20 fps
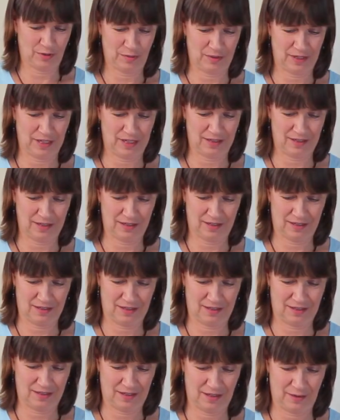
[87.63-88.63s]
with that.
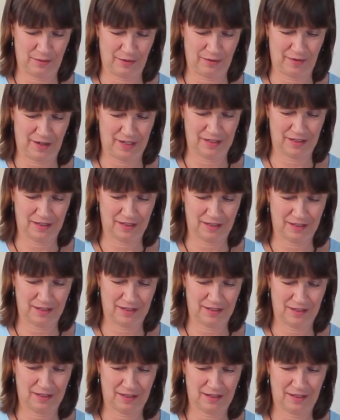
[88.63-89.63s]
Now we're right.
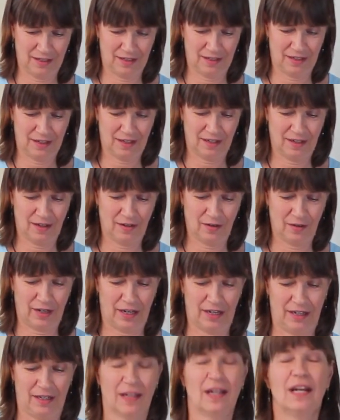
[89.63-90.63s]

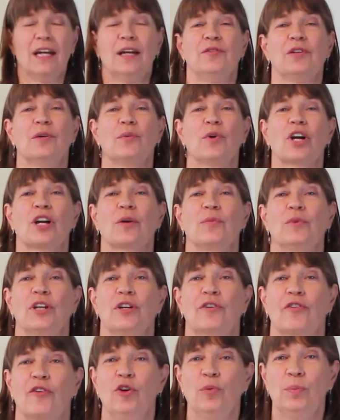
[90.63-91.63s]
Okay, if you're working with a
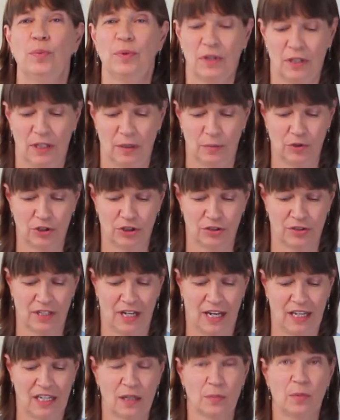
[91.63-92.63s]
group, you would just
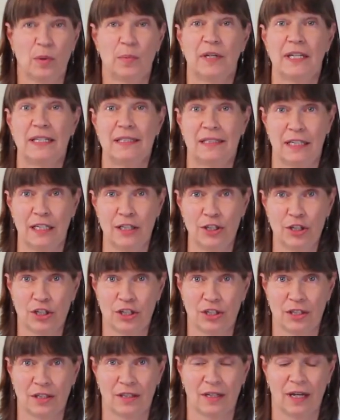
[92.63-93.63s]
hand them a piece each
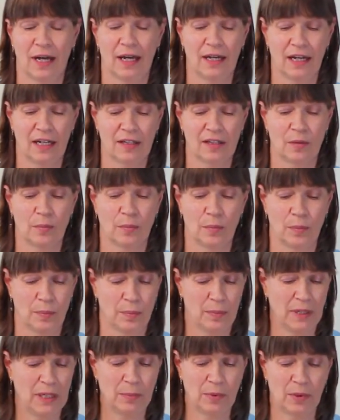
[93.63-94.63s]
and let
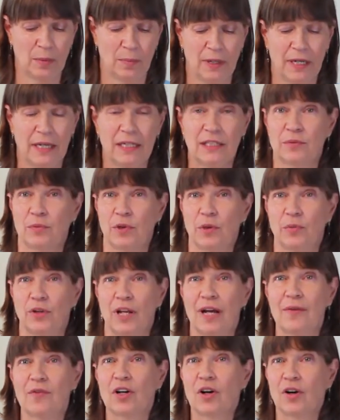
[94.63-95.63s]
people paint with
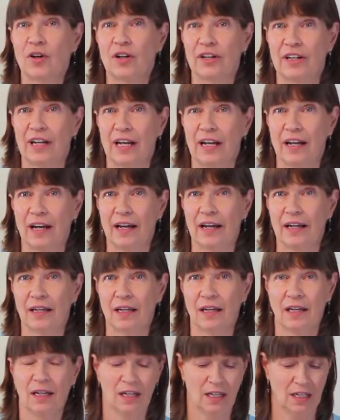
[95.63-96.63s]
whatever colour they like.
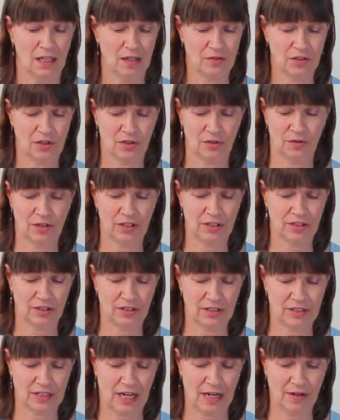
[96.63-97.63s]
If you're doing it
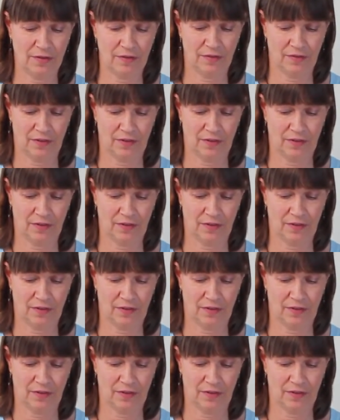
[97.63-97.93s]
yourself,